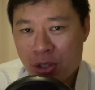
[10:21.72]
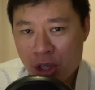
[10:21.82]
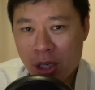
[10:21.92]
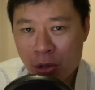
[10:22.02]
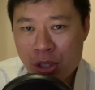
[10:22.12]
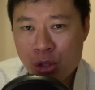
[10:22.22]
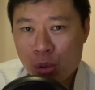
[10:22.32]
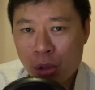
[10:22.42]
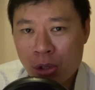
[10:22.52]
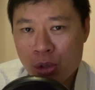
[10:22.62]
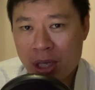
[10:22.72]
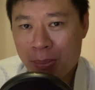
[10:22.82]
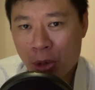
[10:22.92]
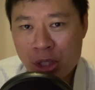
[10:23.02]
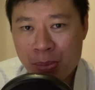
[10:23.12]
Check out these tutorials to
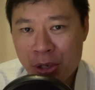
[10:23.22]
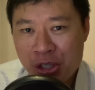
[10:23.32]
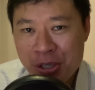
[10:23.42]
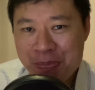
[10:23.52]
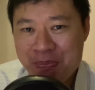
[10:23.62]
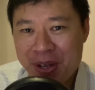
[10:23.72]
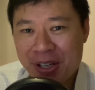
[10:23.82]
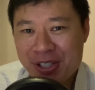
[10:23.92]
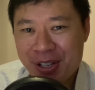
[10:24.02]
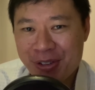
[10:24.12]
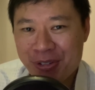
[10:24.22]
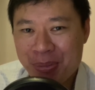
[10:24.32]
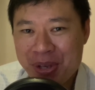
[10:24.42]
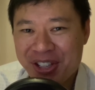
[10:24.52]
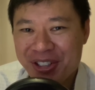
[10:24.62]
get more inspiration and I'll sign off
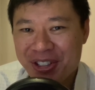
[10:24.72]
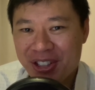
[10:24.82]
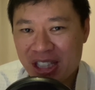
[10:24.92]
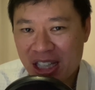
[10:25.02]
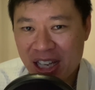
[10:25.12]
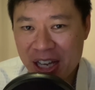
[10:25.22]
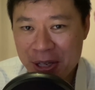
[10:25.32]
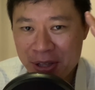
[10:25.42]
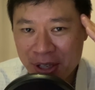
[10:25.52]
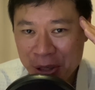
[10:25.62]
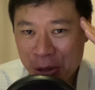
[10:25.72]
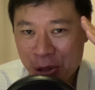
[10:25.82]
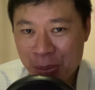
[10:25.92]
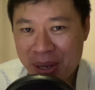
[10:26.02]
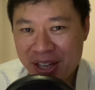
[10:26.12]
from here. Take care and
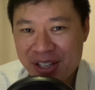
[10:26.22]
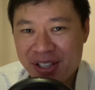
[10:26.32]
goodbye.